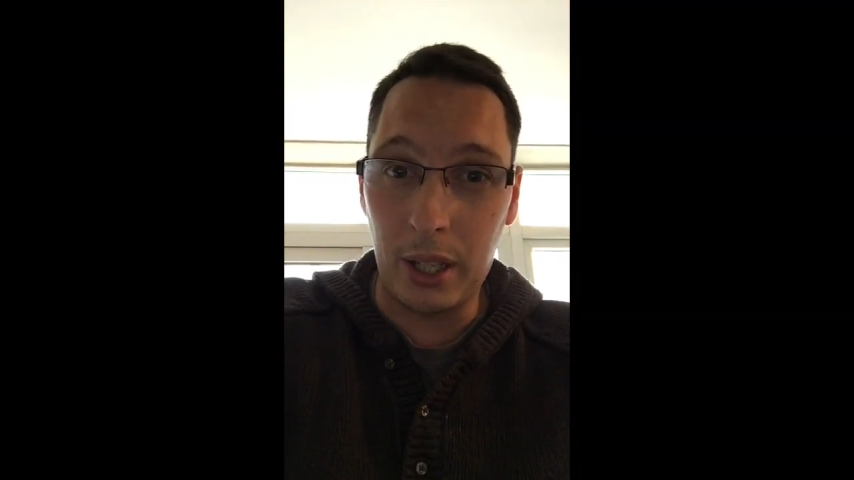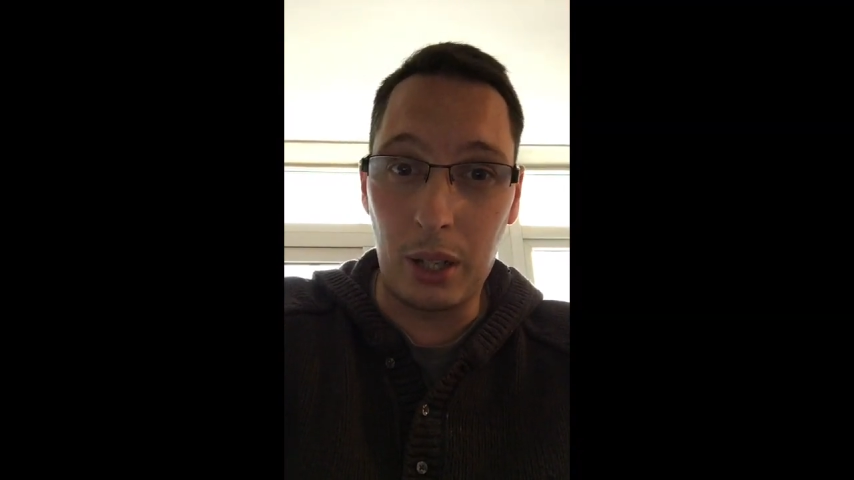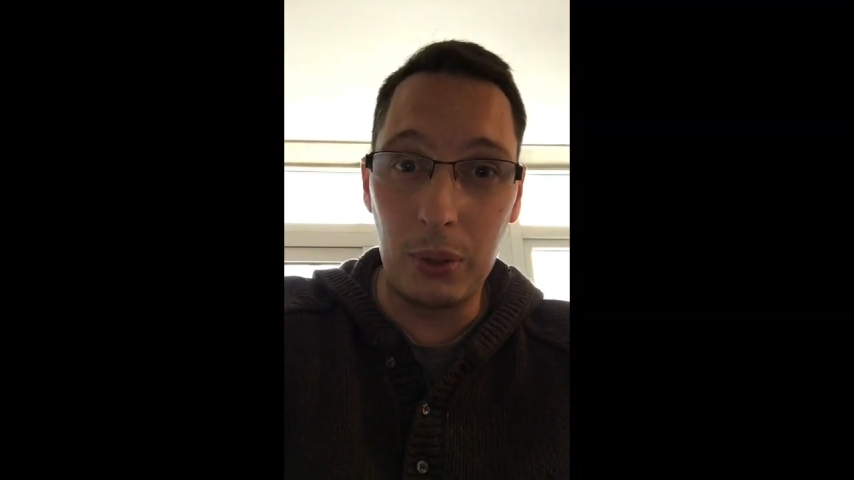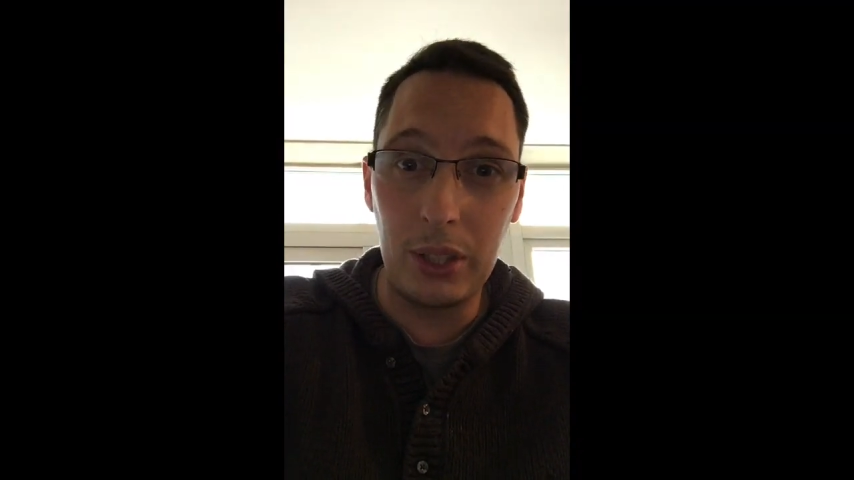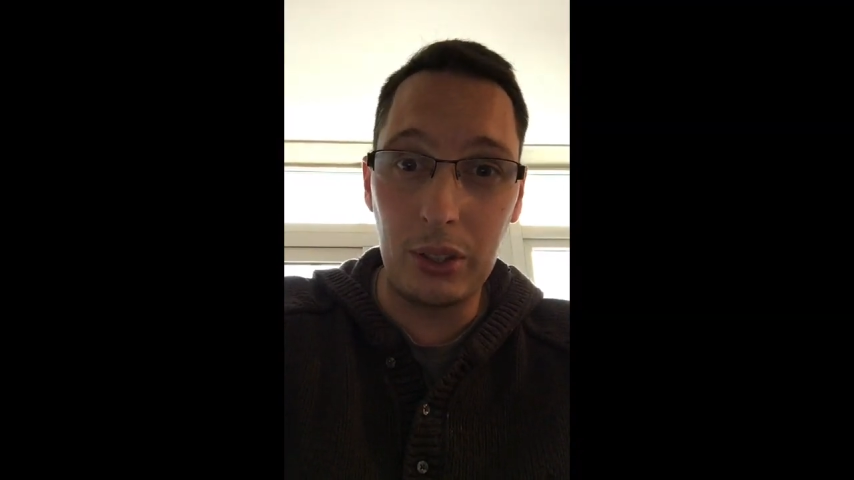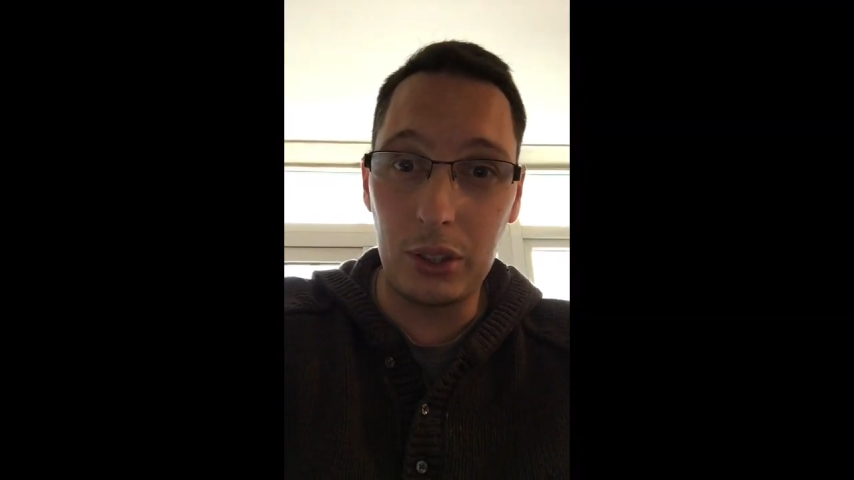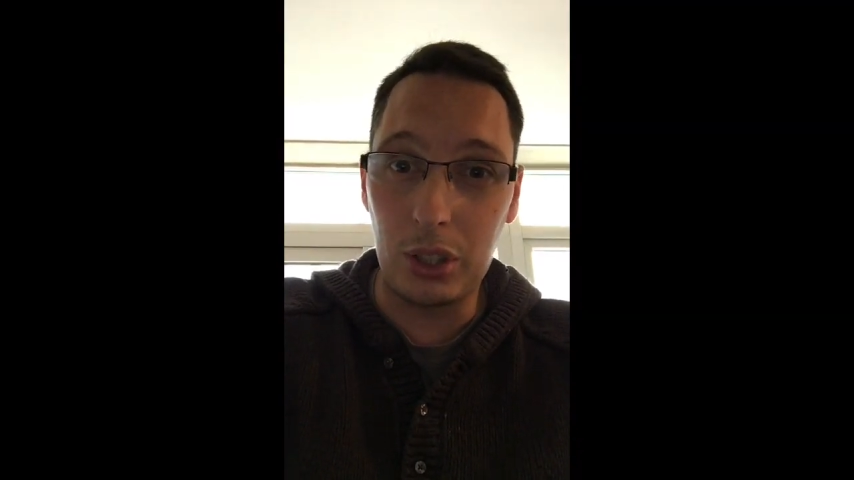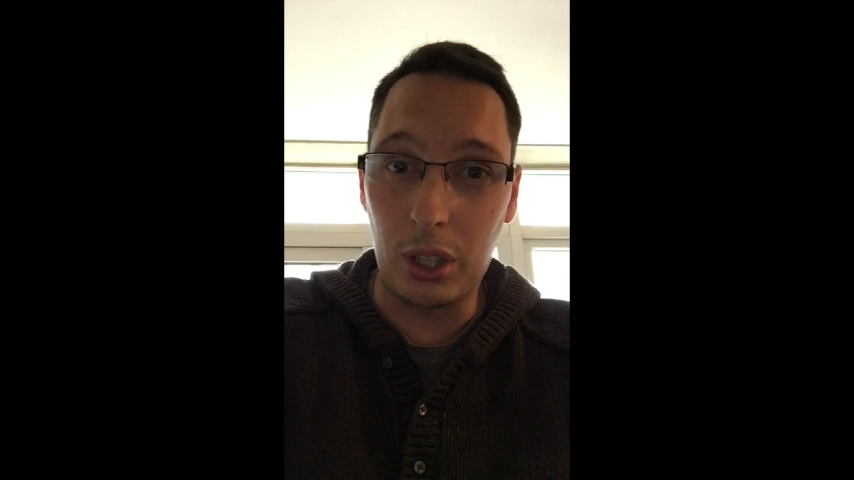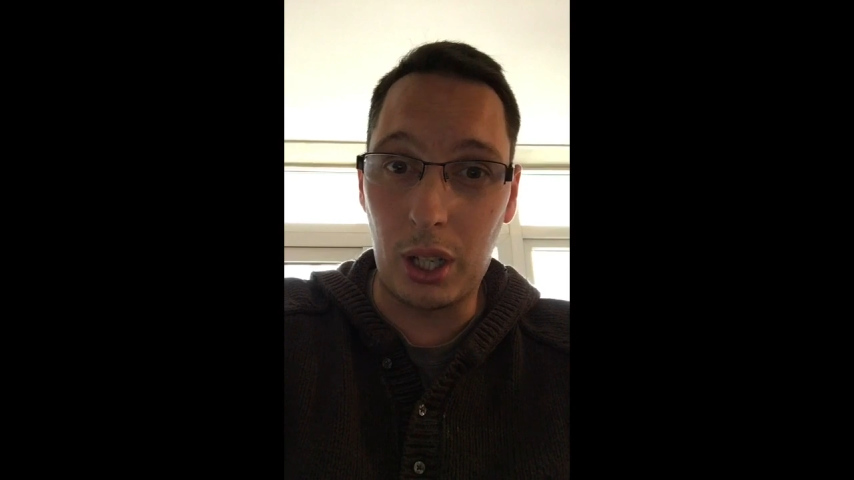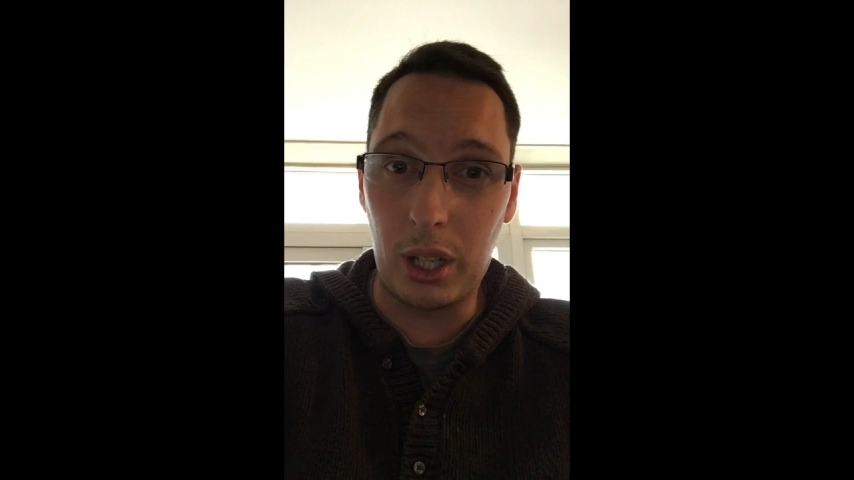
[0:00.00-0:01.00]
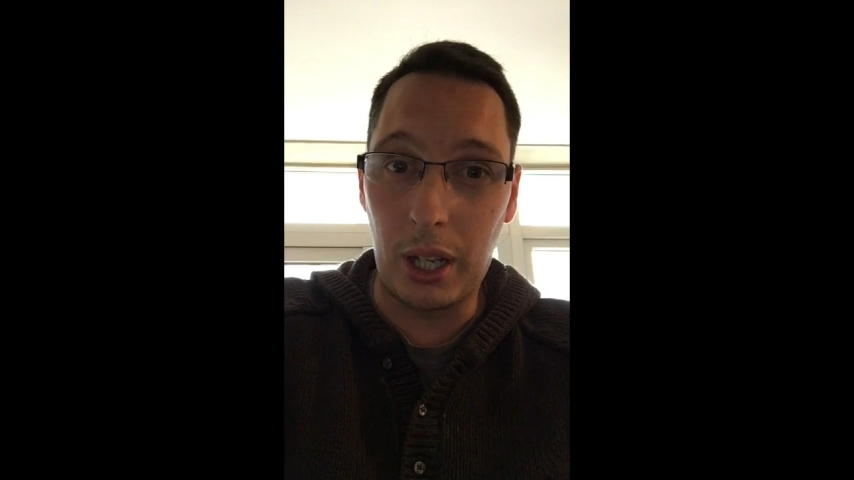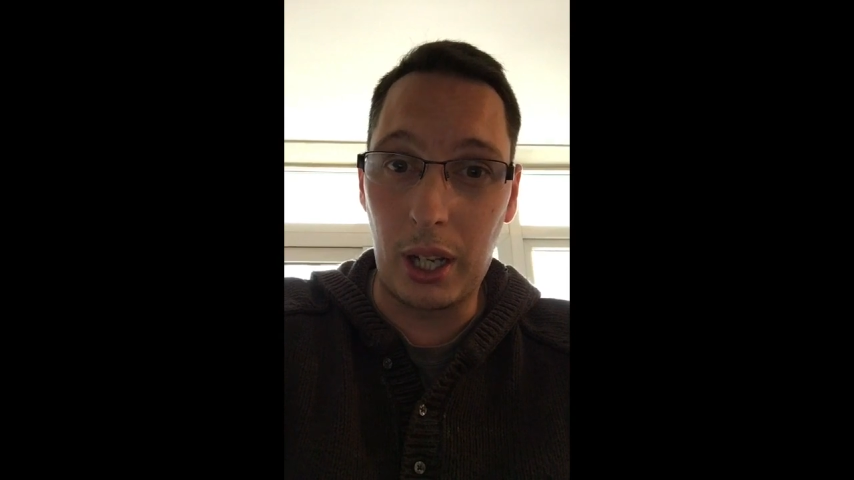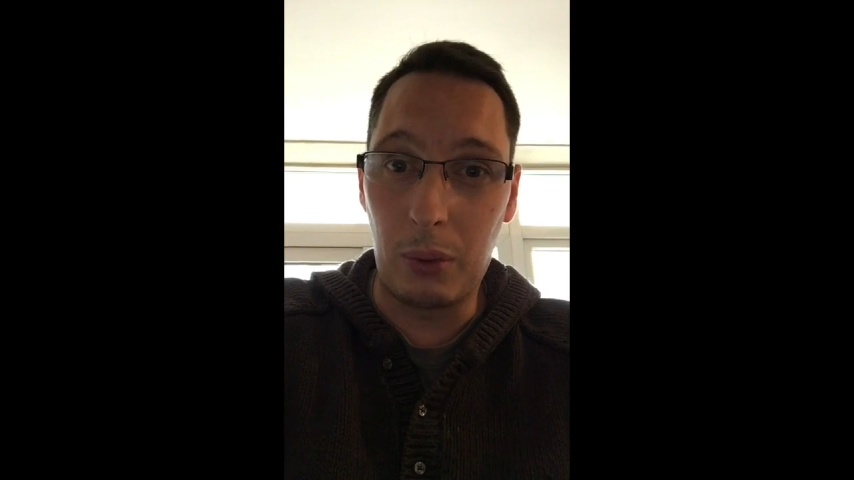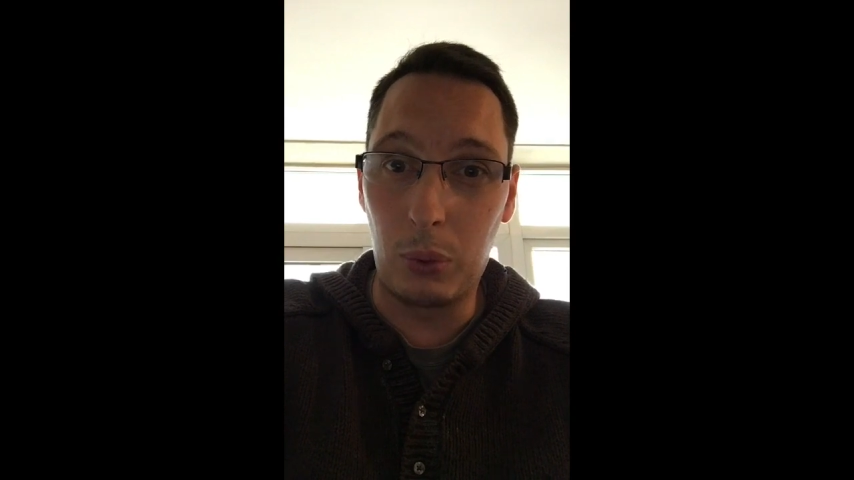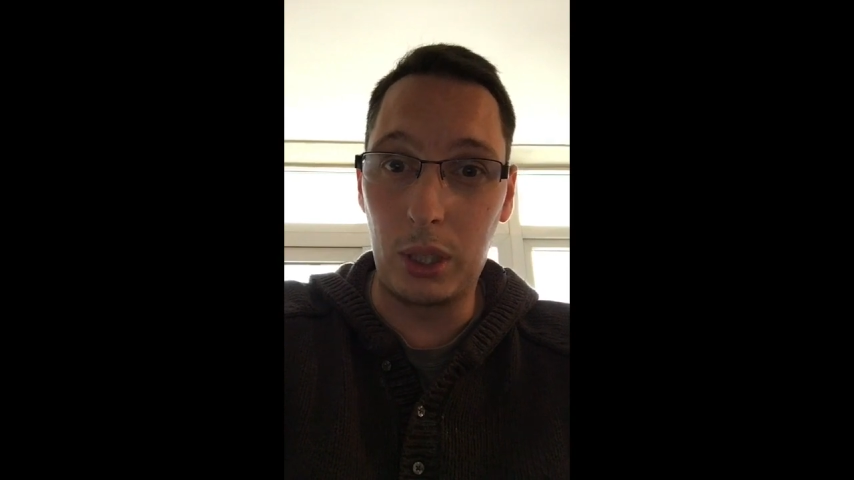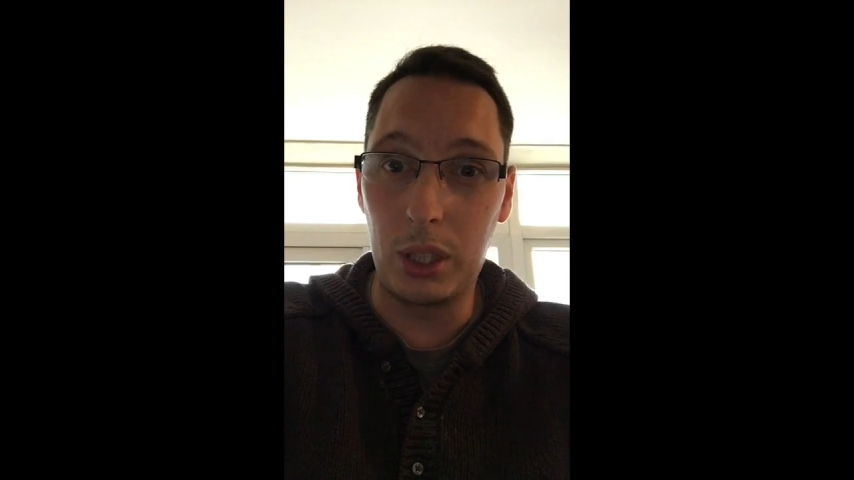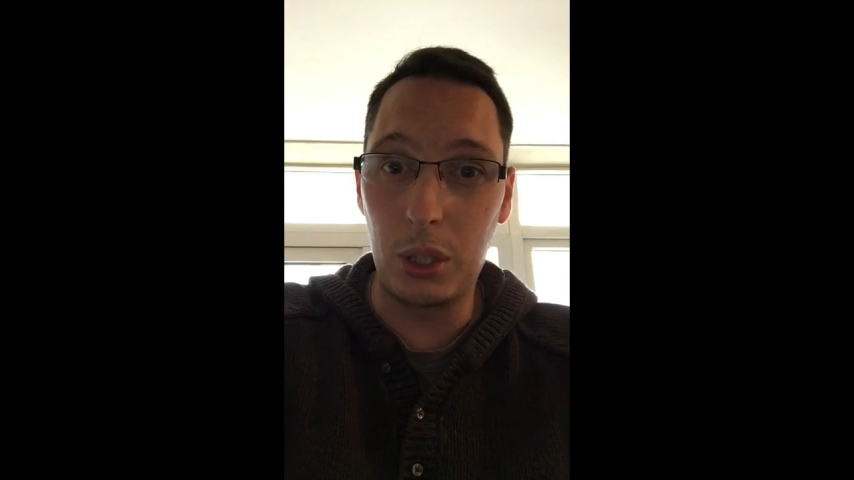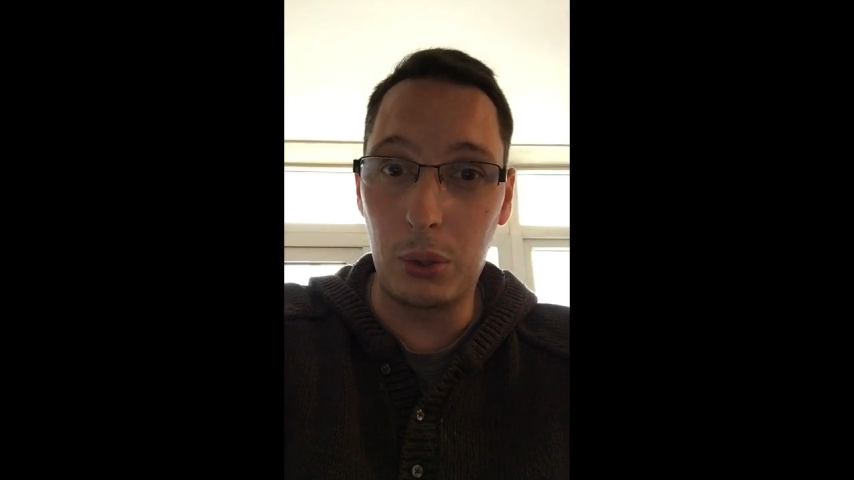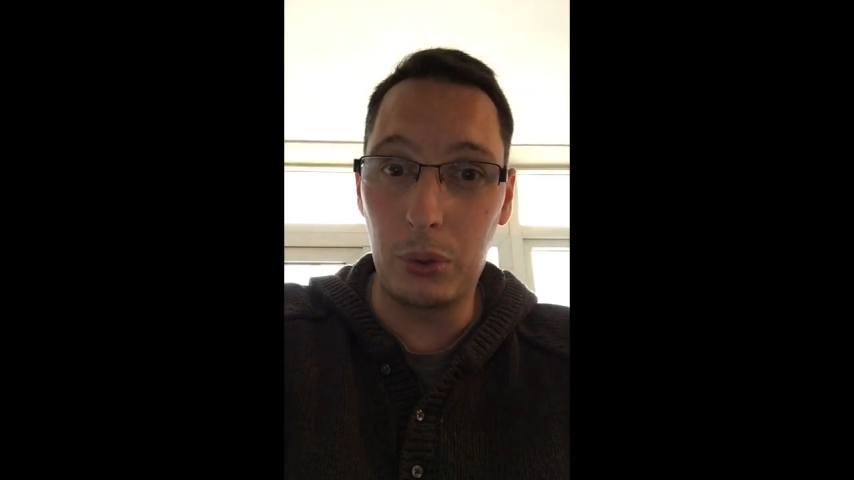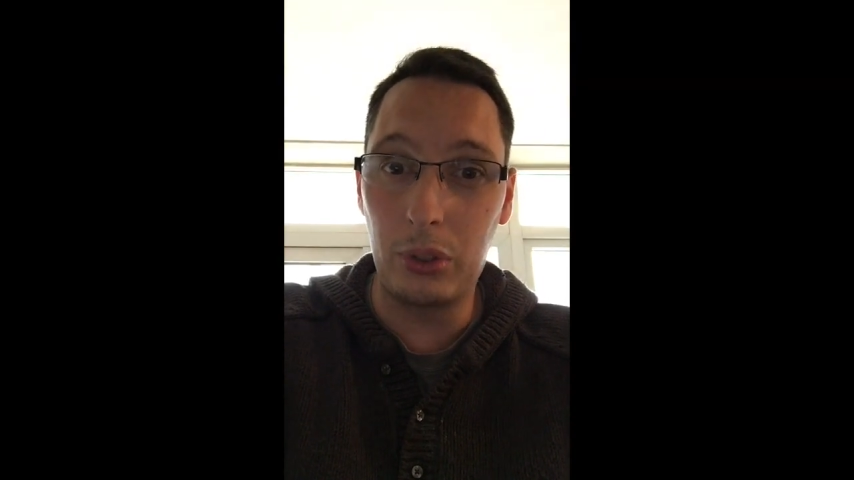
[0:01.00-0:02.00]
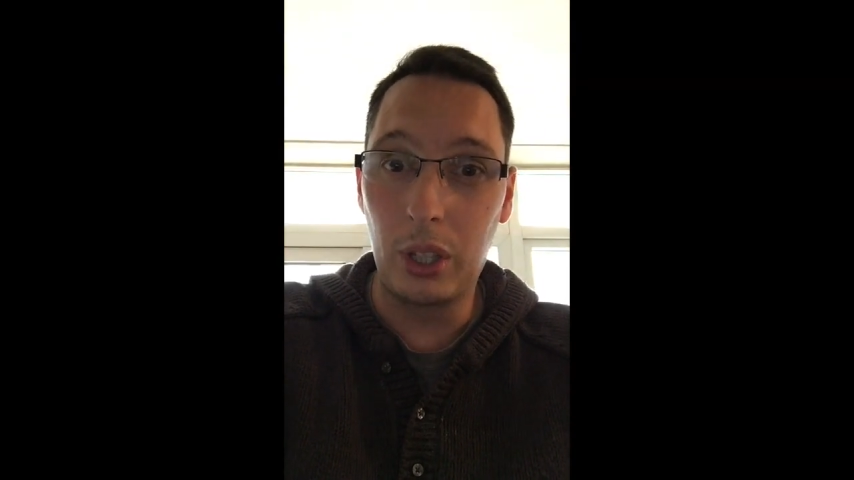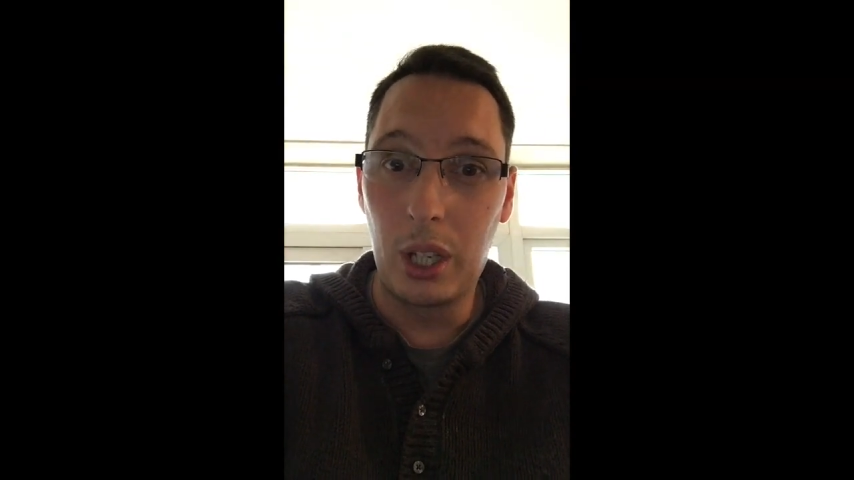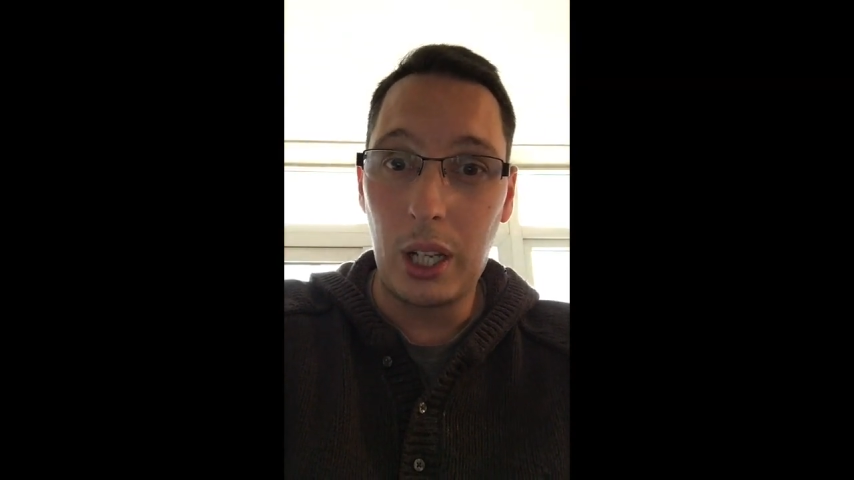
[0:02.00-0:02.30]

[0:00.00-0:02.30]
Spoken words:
a researcher will use